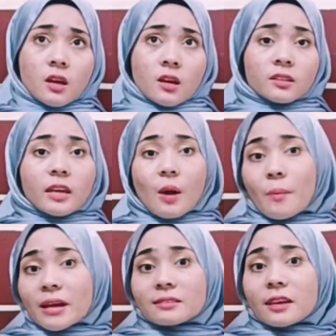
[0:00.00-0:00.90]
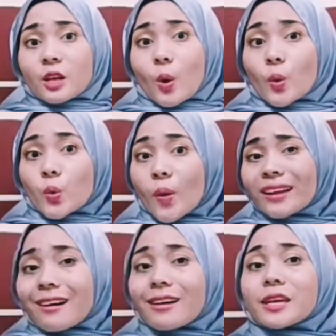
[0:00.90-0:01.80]
their mindset on what
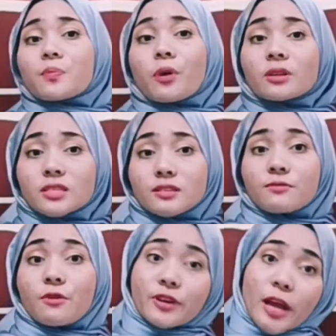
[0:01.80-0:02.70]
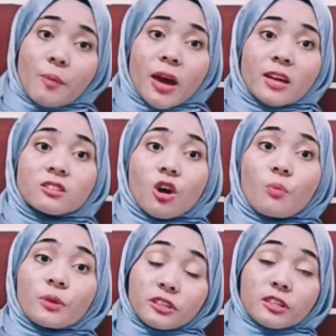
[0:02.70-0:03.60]
important for them and the
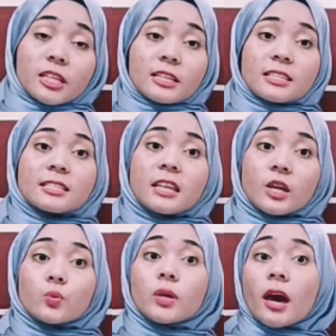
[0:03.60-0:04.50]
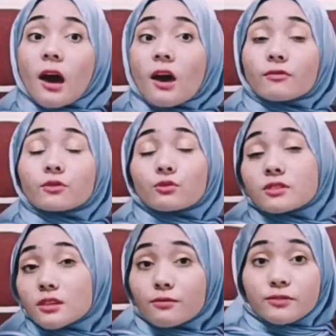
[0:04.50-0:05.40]
opportunities that we have to
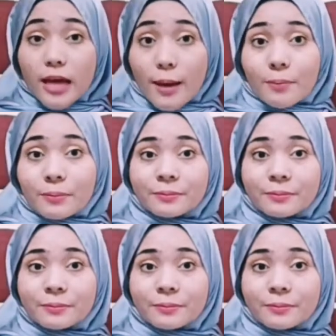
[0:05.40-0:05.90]
serve them.